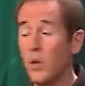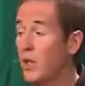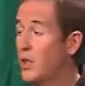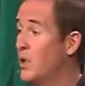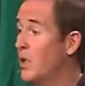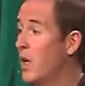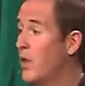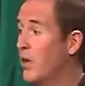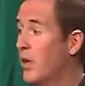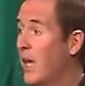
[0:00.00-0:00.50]
at
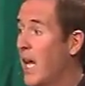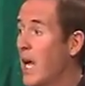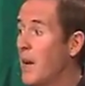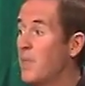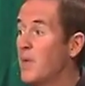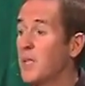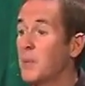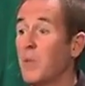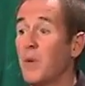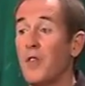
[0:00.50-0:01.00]
your other
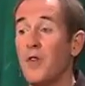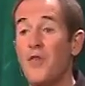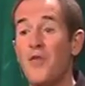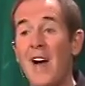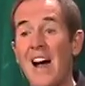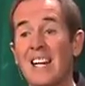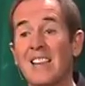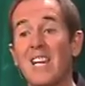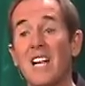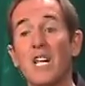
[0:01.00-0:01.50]
campus, but the
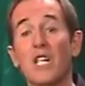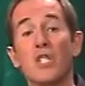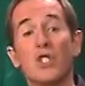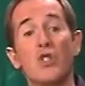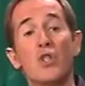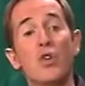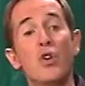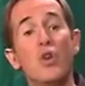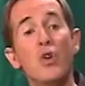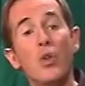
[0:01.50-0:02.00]
fact that
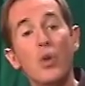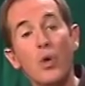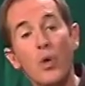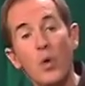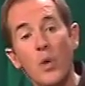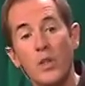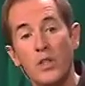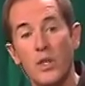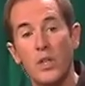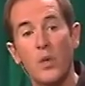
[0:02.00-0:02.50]
it's
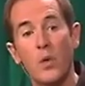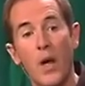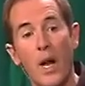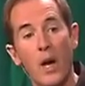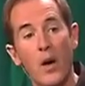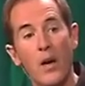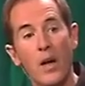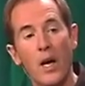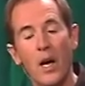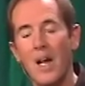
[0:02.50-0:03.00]
new, it's a new
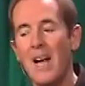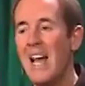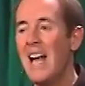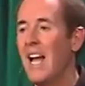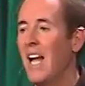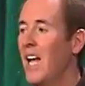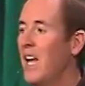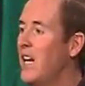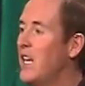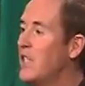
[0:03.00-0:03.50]
area.
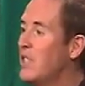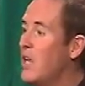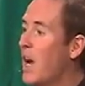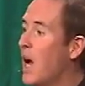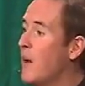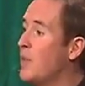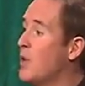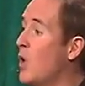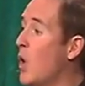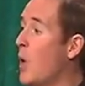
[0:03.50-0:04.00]

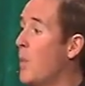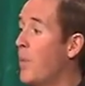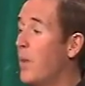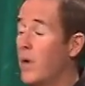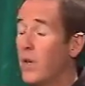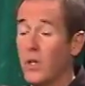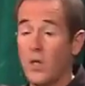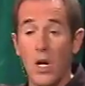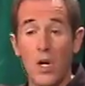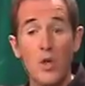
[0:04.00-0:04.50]
Anytime you
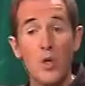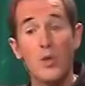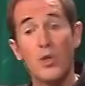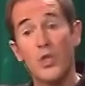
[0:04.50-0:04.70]
open a new